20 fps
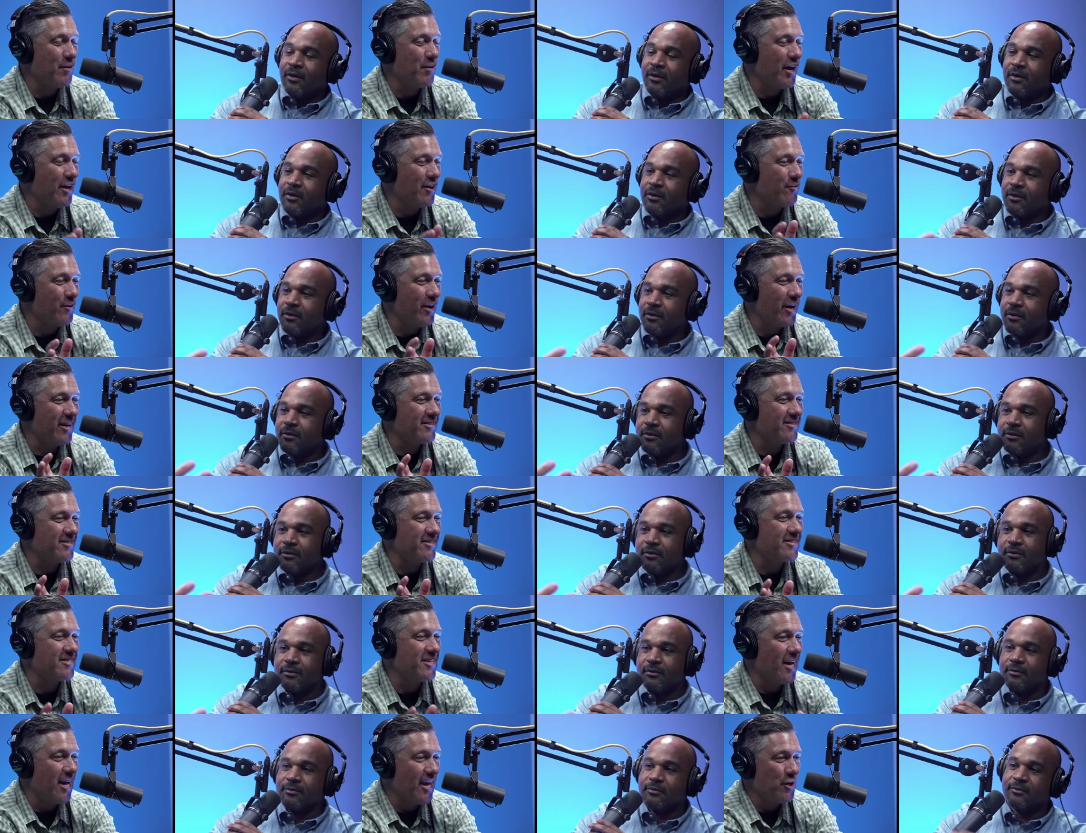Speaker 1: by the way, a
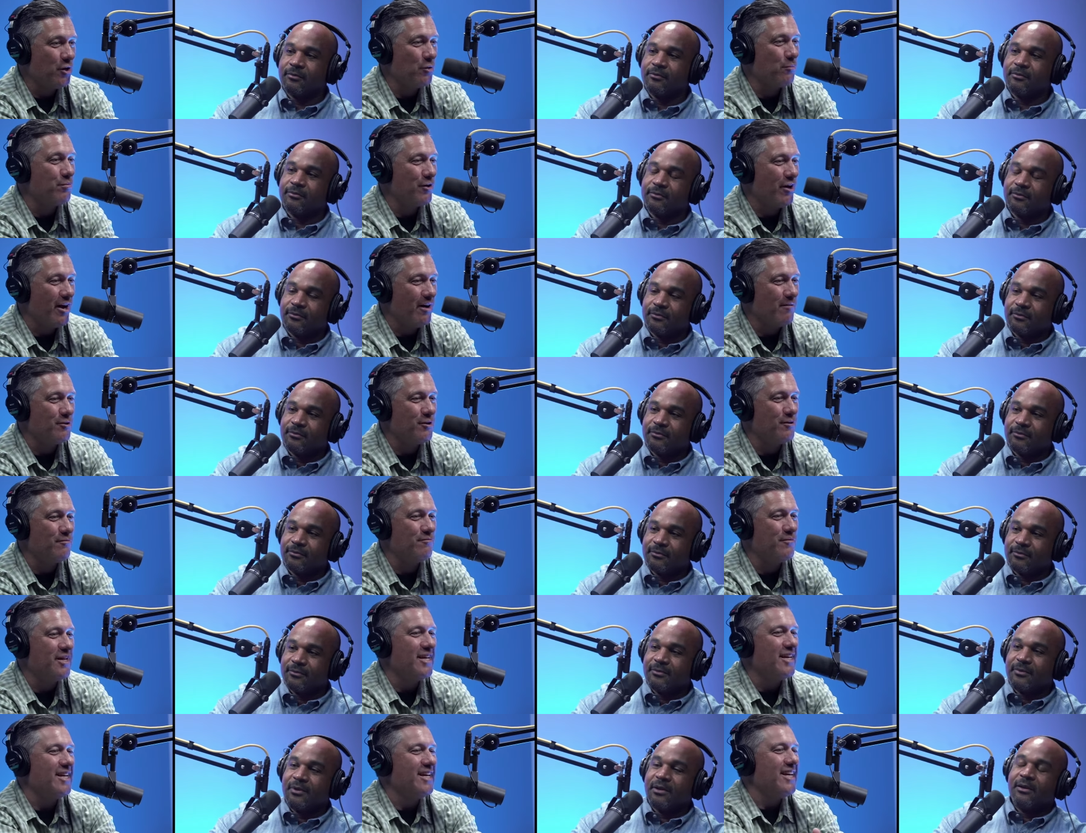societal
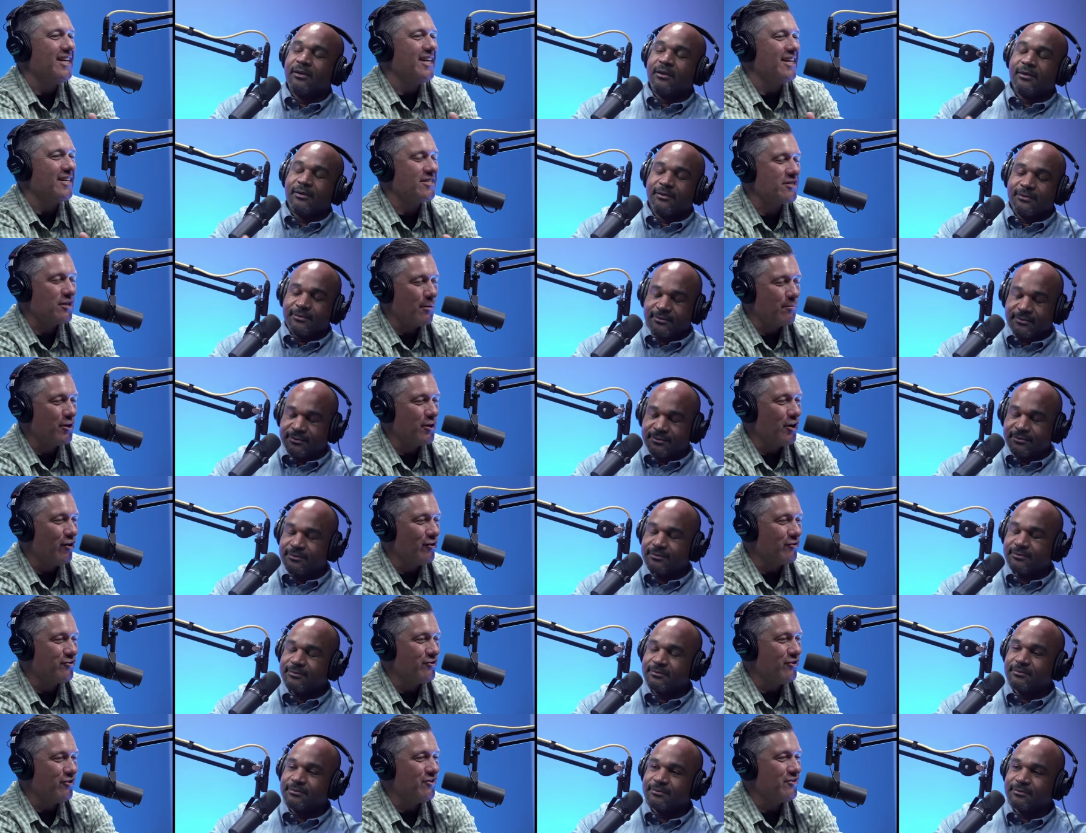problem in some
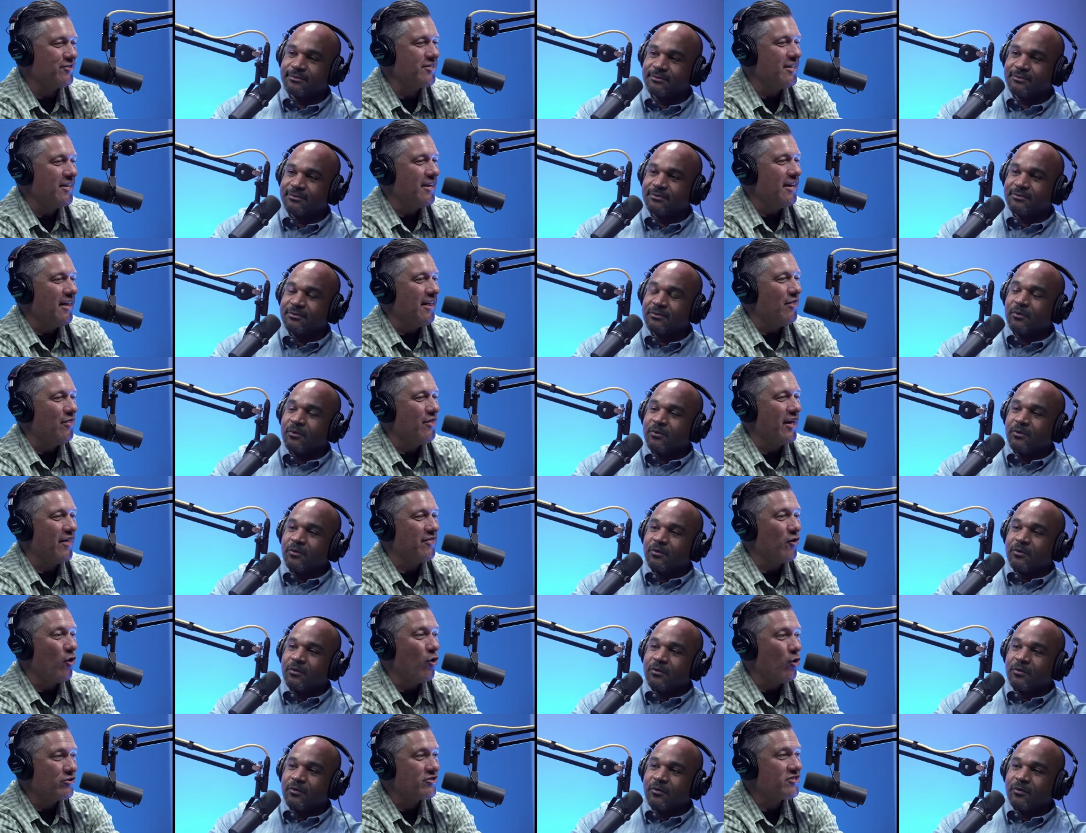cultures that
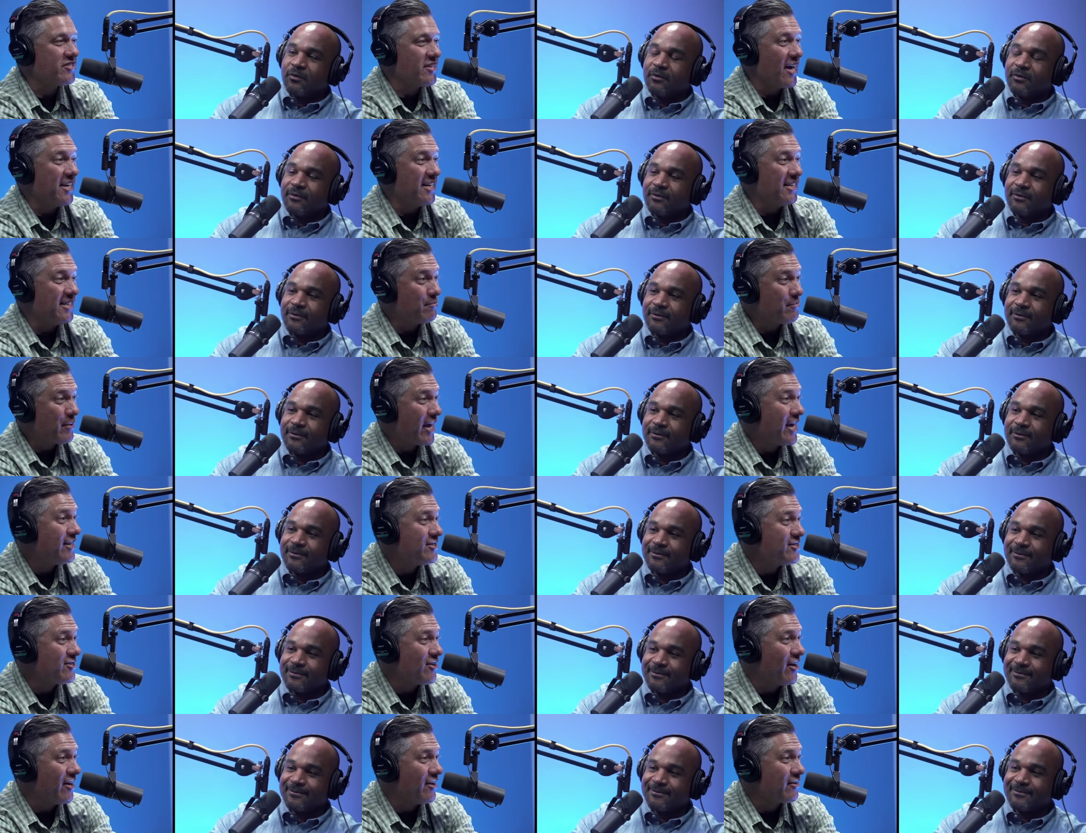the whole society
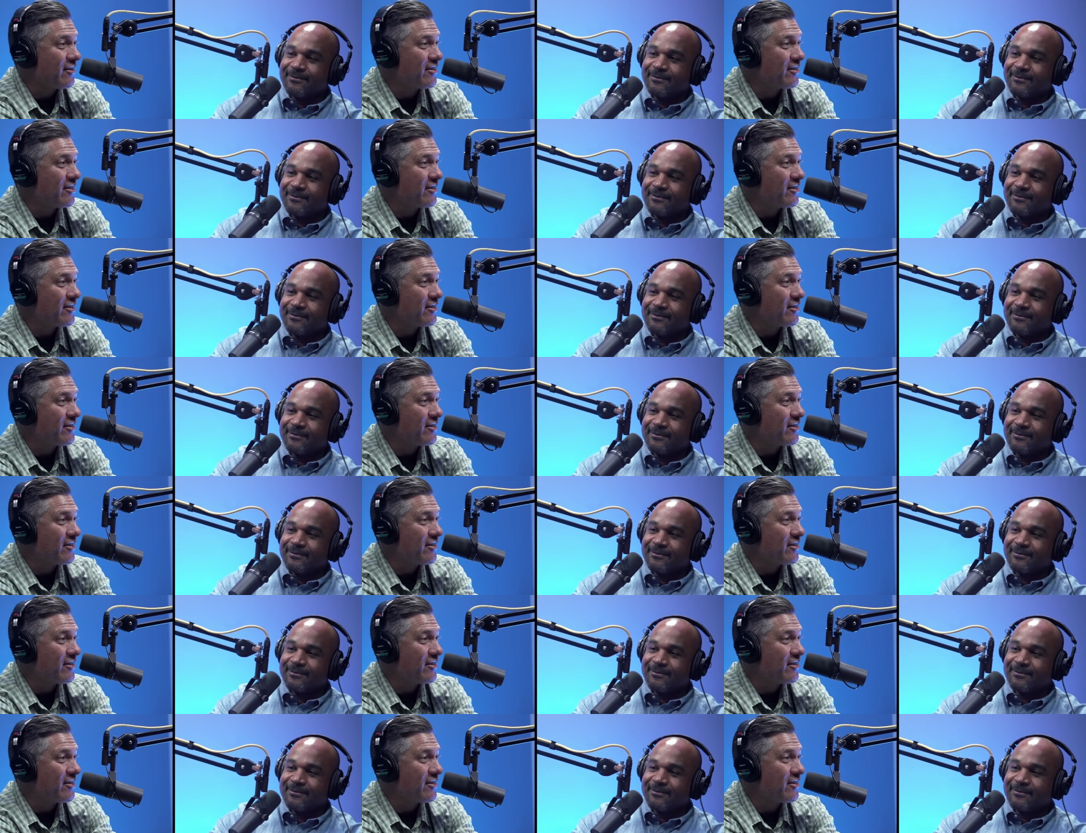depends on.